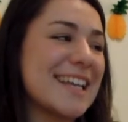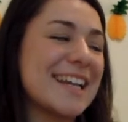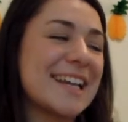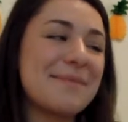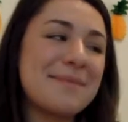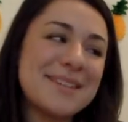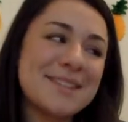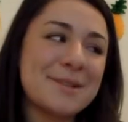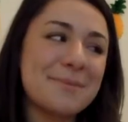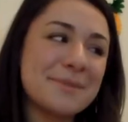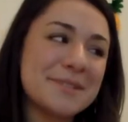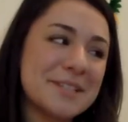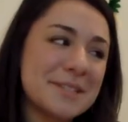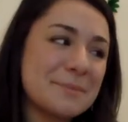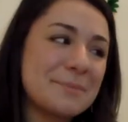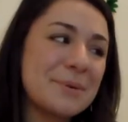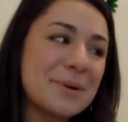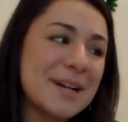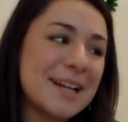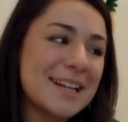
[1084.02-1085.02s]
then it can be super
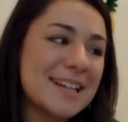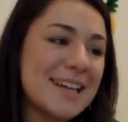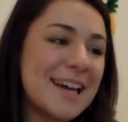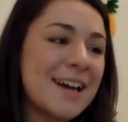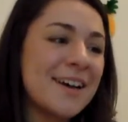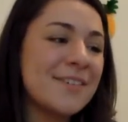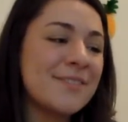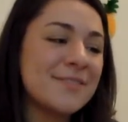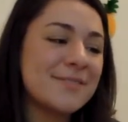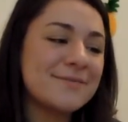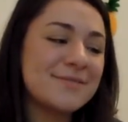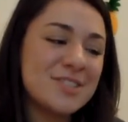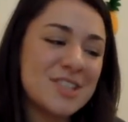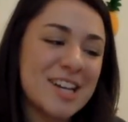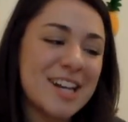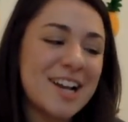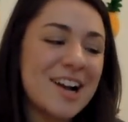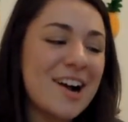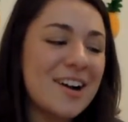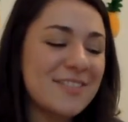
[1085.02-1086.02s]
disappointing to have
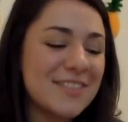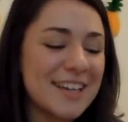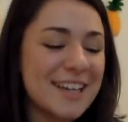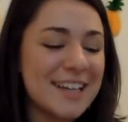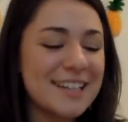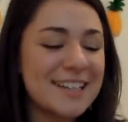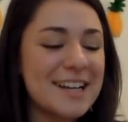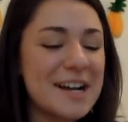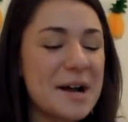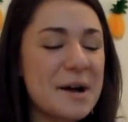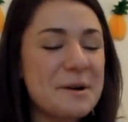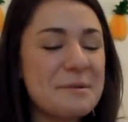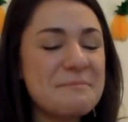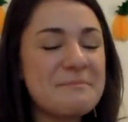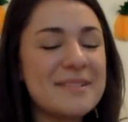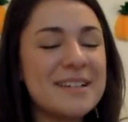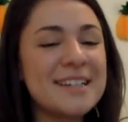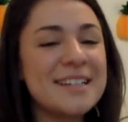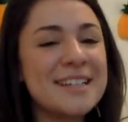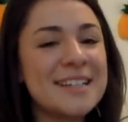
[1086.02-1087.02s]
shitty coffee.
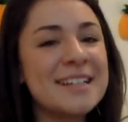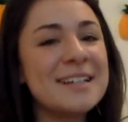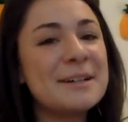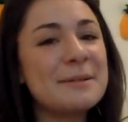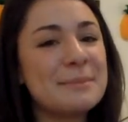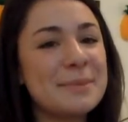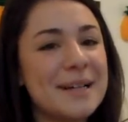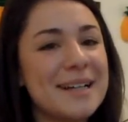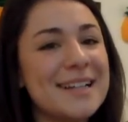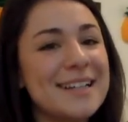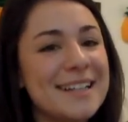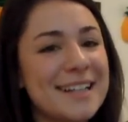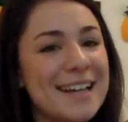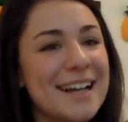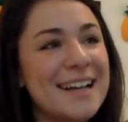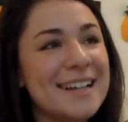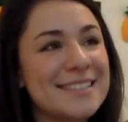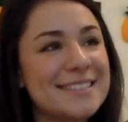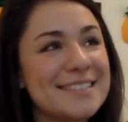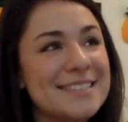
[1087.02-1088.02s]
But
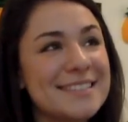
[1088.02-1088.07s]
yeah.